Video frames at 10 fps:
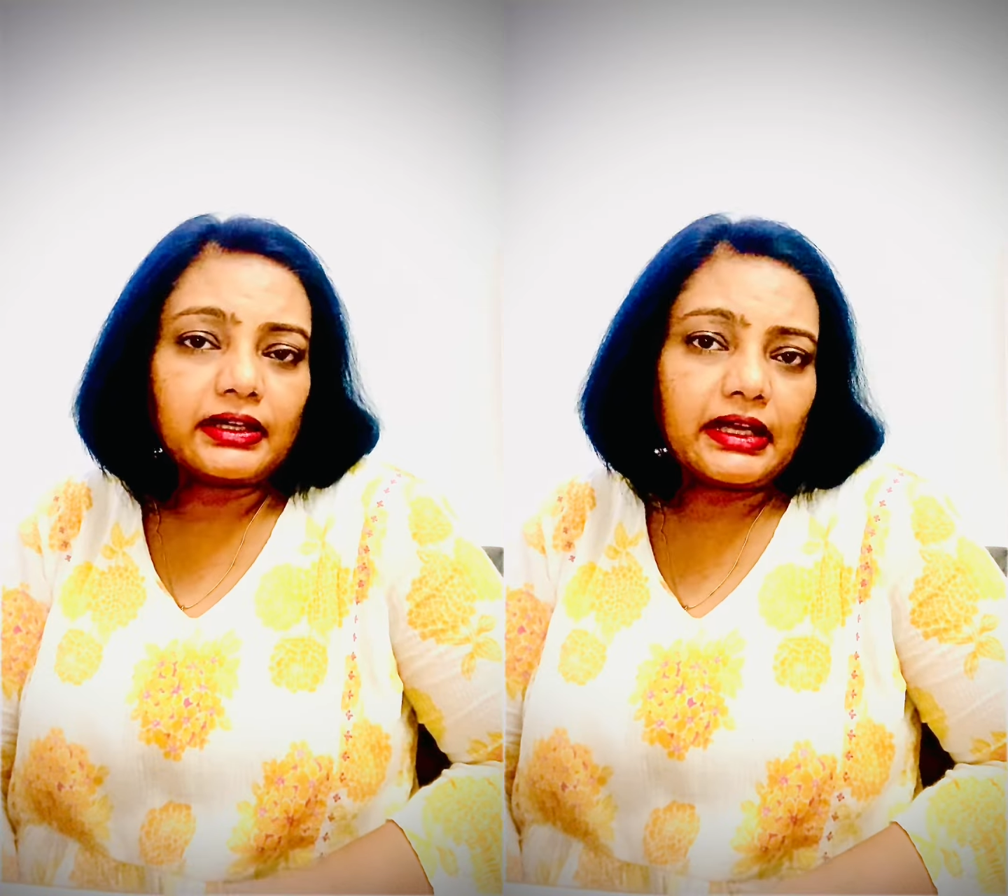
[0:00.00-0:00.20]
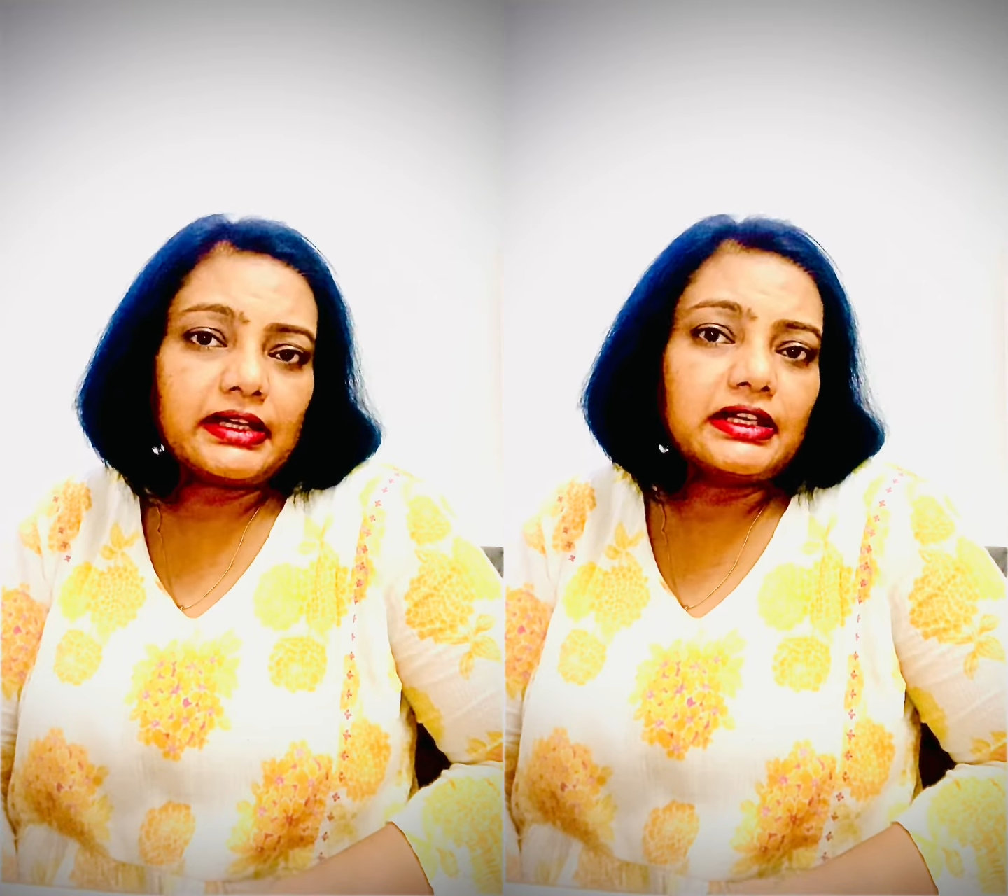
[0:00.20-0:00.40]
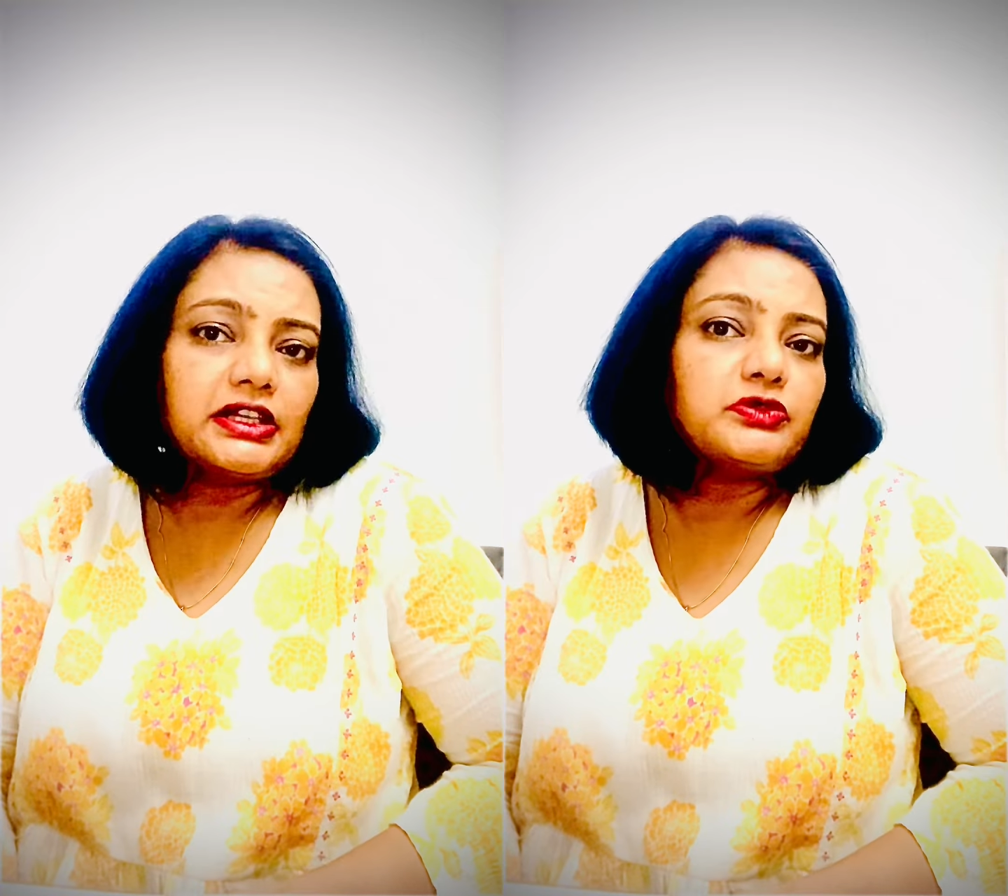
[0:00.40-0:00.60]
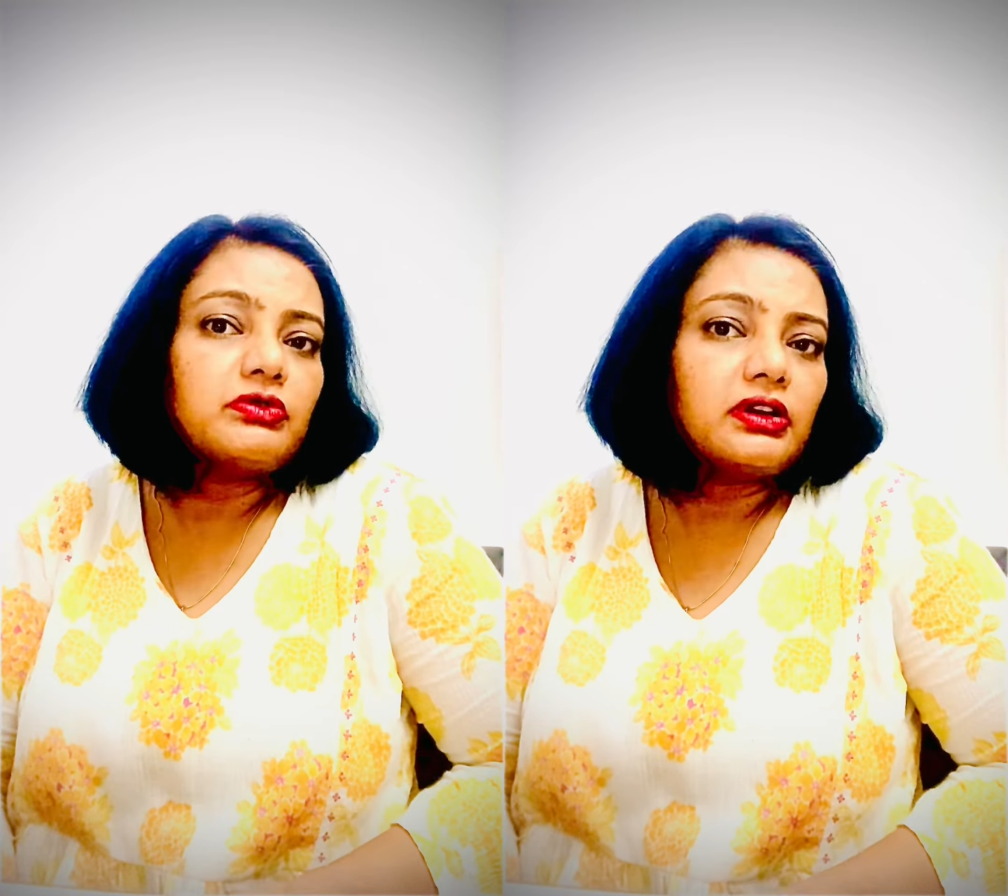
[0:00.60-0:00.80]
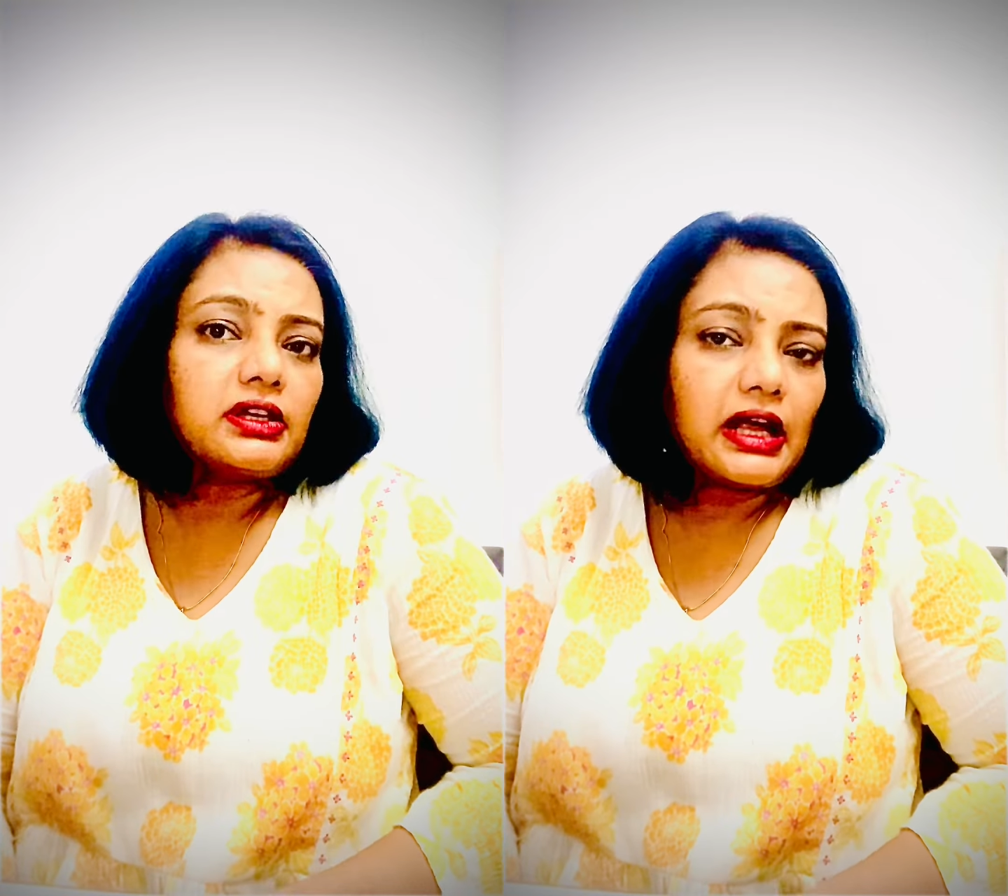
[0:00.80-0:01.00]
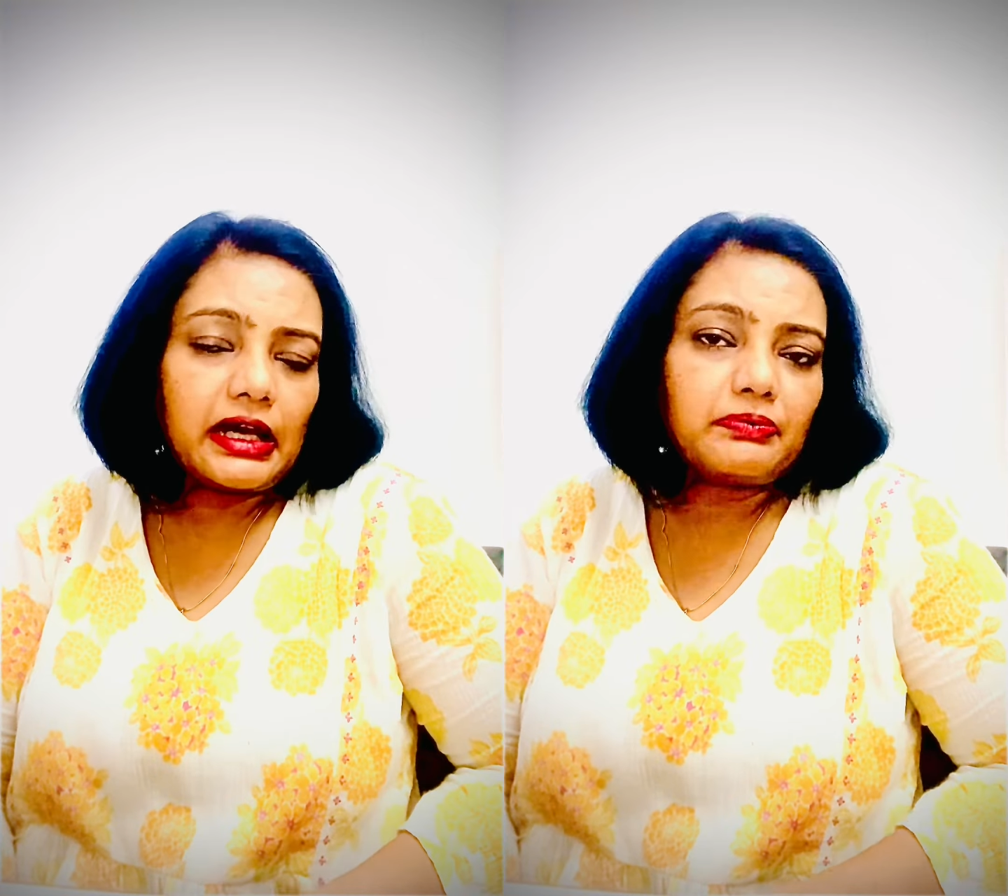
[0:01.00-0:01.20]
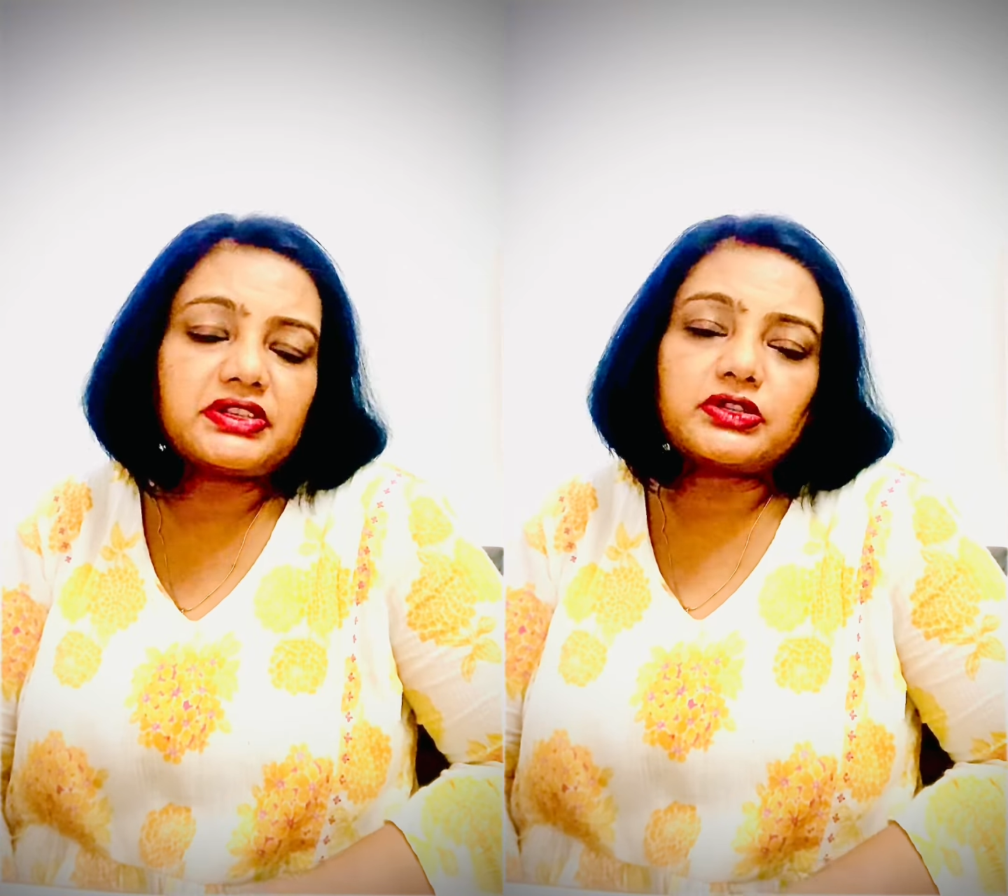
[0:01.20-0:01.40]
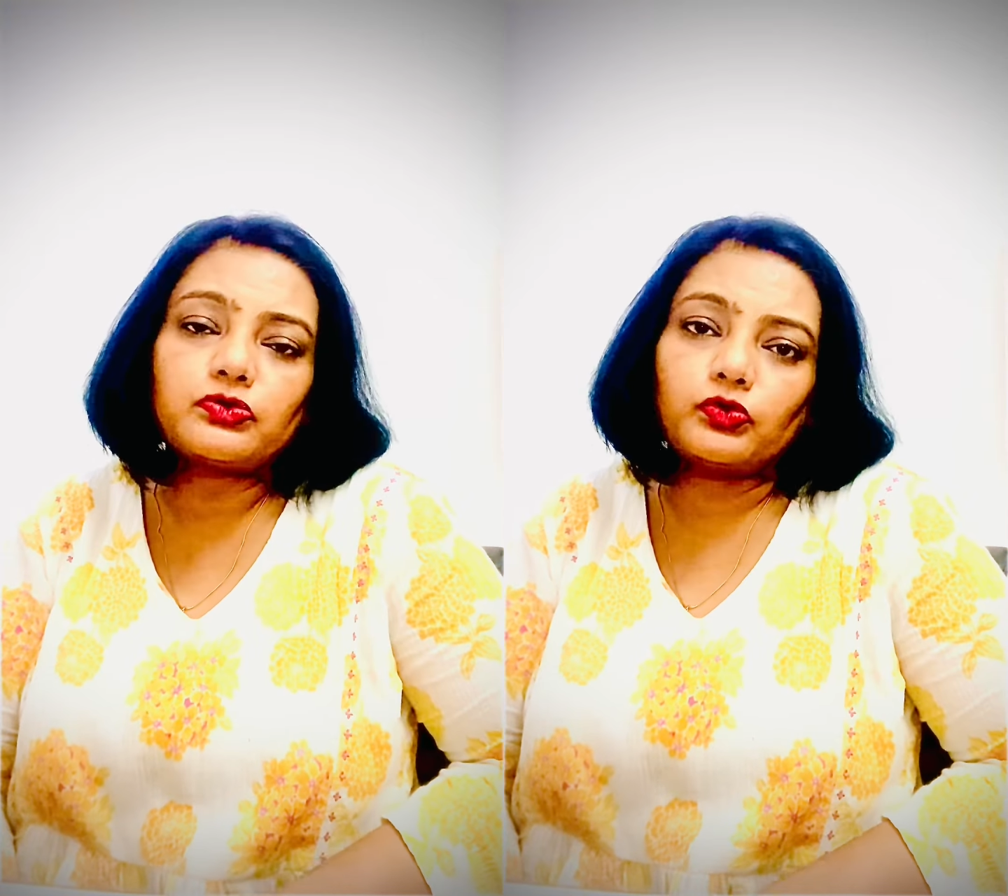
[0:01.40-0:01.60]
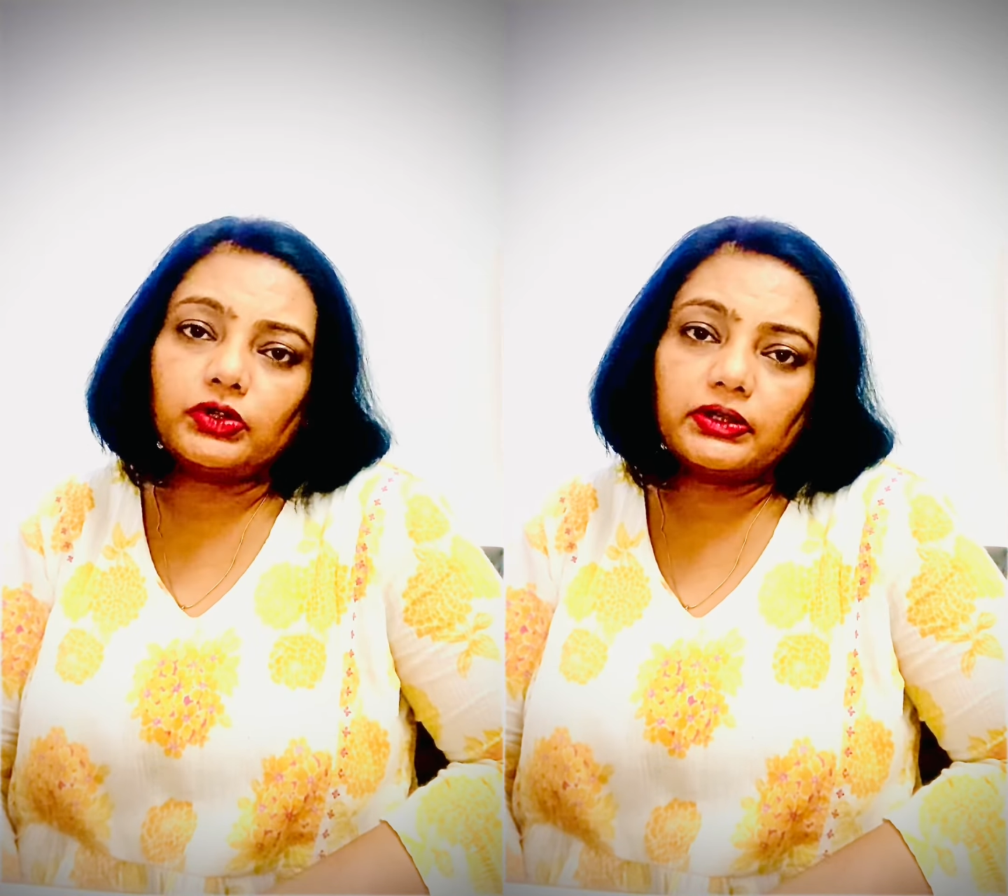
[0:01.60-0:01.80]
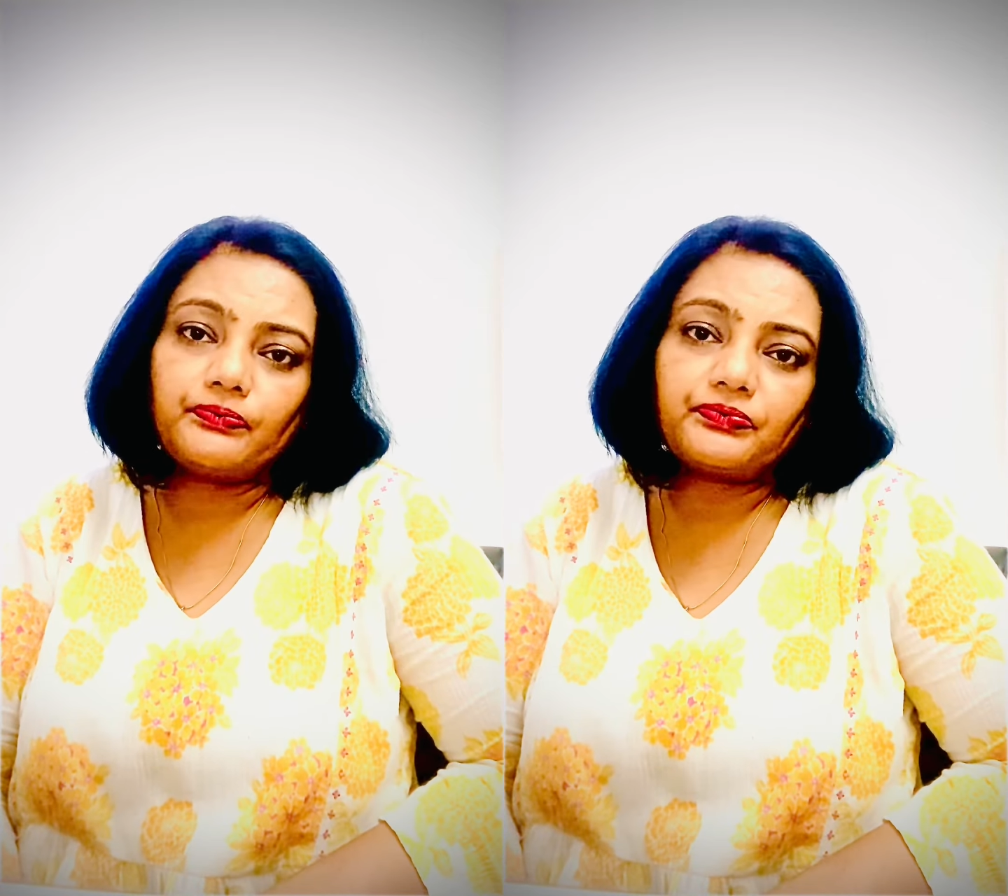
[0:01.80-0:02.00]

can lead to unpleasant odor.